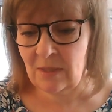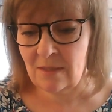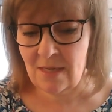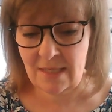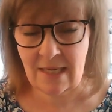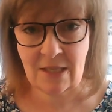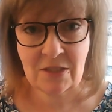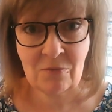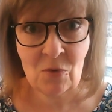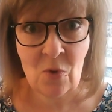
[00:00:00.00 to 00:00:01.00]
with knitting
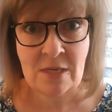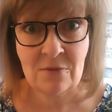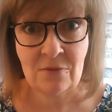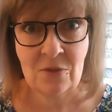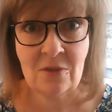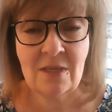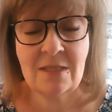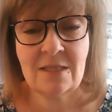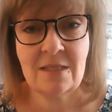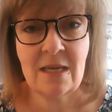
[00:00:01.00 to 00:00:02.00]
because I've got quite a few
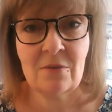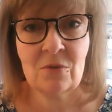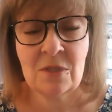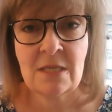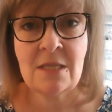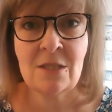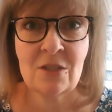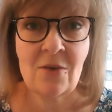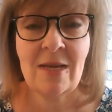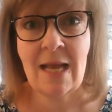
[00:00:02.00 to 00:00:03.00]
things today. I've got knitting,
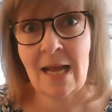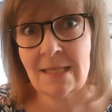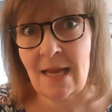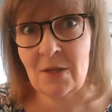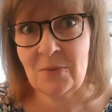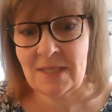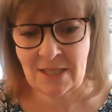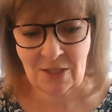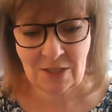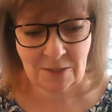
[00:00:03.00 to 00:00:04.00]
sewing and
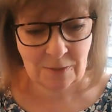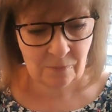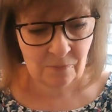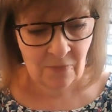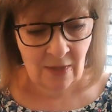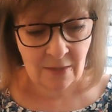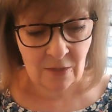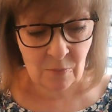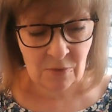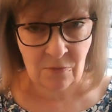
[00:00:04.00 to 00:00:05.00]
acquisitions.
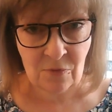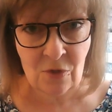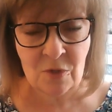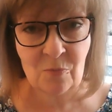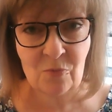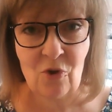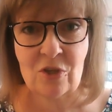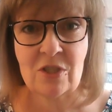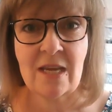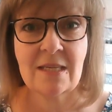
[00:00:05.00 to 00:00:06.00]
Now my first
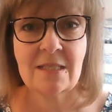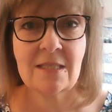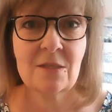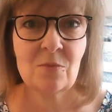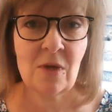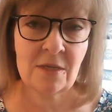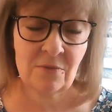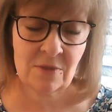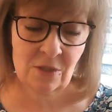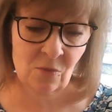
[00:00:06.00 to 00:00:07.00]
project is one I
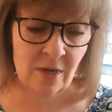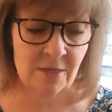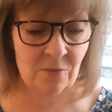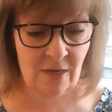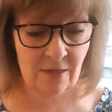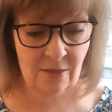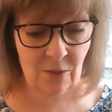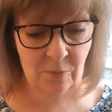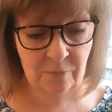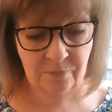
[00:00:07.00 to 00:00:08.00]
finished quite a while
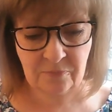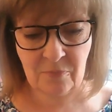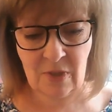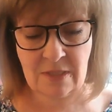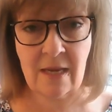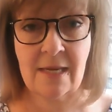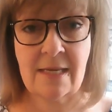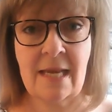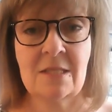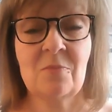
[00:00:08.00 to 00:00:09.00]
ago, but I
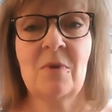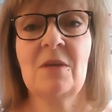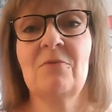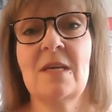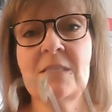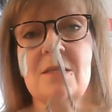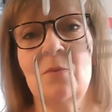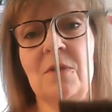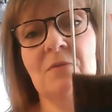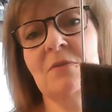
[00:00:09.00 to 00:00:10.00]
lent my friend
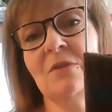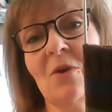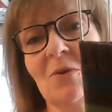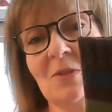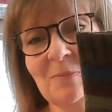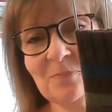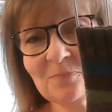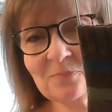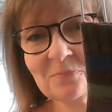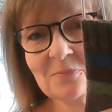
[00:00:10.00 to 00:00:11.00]
one of the socks.
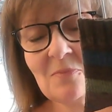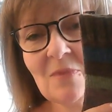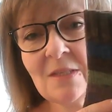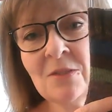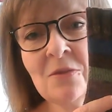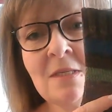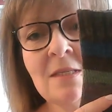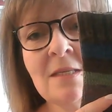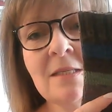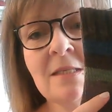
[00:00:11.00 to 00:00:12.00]
So
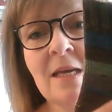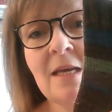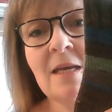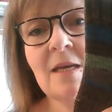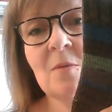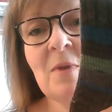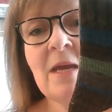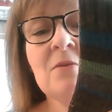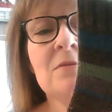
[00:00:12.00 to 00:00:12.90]
this is a pair